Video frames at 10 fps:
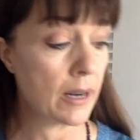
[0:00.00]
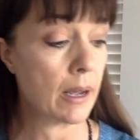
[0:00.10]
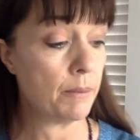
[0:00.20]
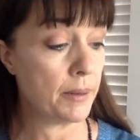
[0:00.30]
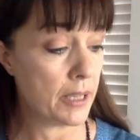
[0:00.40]

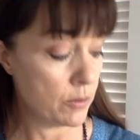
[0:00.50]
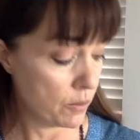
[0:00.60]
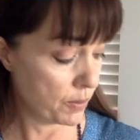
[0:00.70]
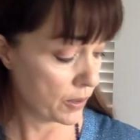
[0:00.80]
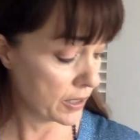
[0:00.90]
companies will
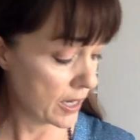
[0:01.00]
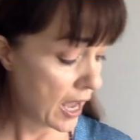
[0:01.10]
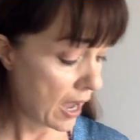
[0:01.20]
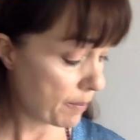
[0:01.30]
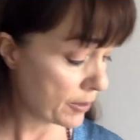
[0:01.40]
put
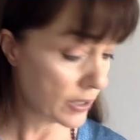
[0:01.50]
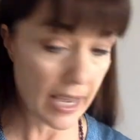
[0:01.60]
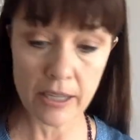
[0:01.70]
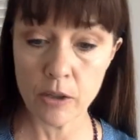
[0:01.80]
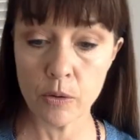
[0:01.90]
a
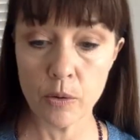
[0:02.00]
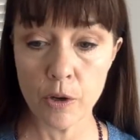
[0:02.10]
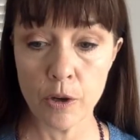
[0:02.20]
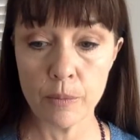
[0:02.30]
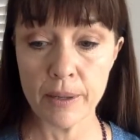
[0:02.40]
botanical
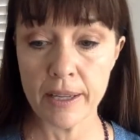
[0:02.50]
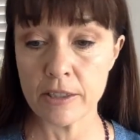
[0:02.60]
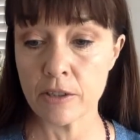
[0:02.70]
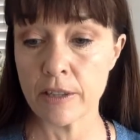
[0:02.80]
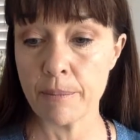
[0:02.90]
herb
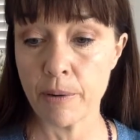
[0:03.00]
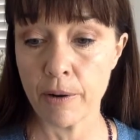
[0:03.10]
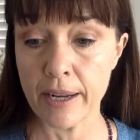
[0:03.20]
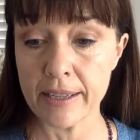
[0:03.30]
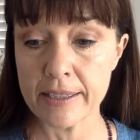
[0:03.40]
into their
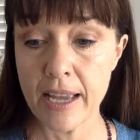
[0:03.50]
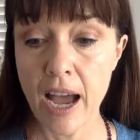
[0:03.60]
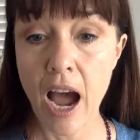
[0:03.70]
products,